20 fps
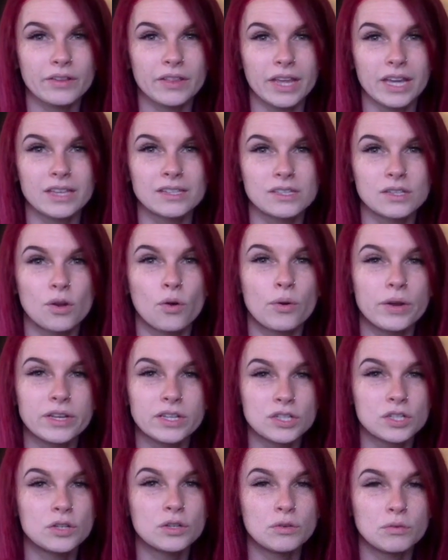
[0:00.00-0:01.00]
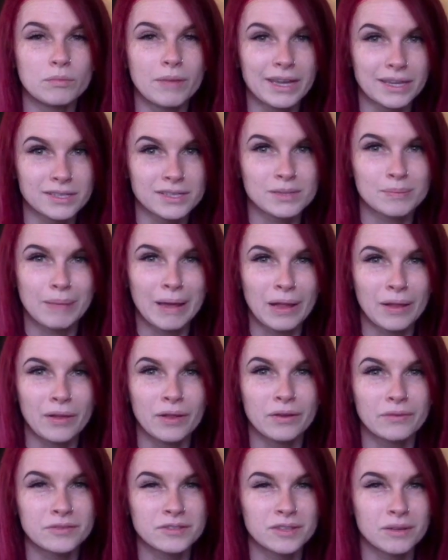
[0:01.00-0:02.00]
like, is going to make a smell
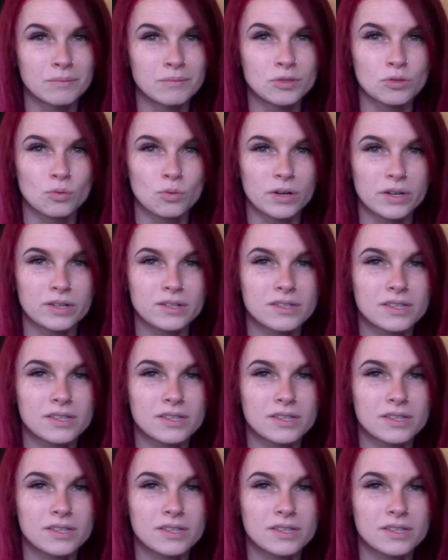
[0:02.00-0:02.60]
of some sort.